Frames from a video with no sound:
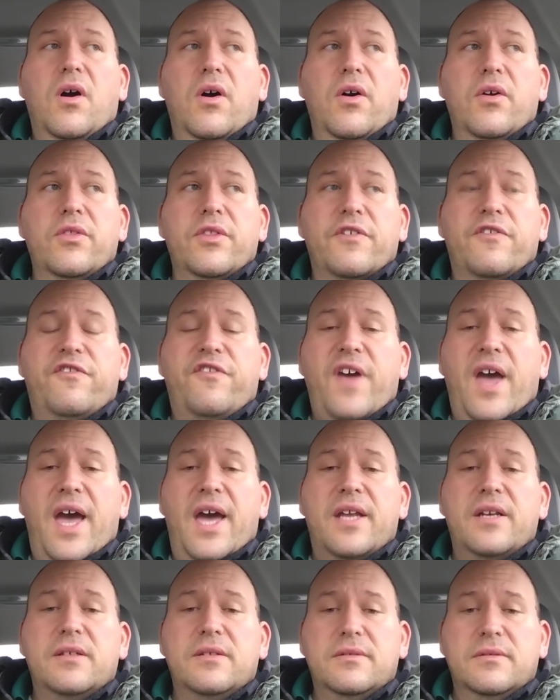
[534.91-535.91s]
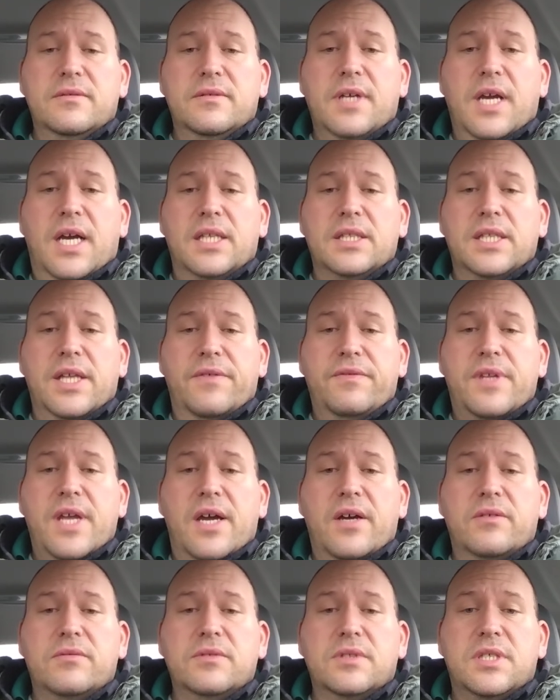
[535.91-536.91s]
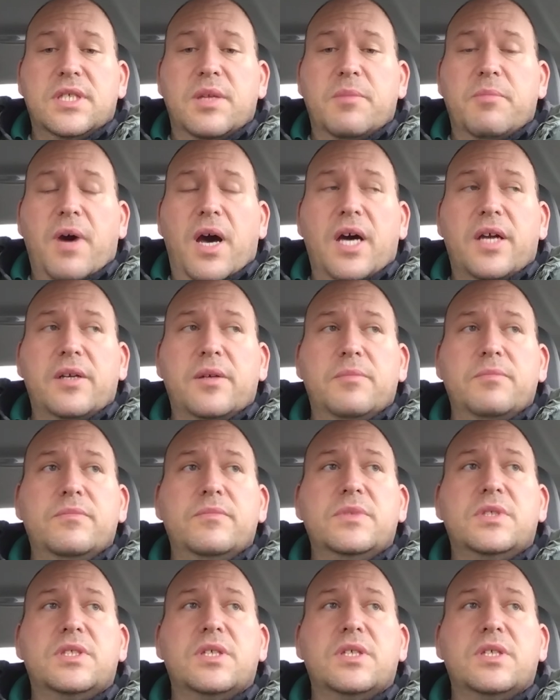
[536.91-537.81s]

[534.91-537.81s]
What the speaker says: all the fat got left down to the bottom,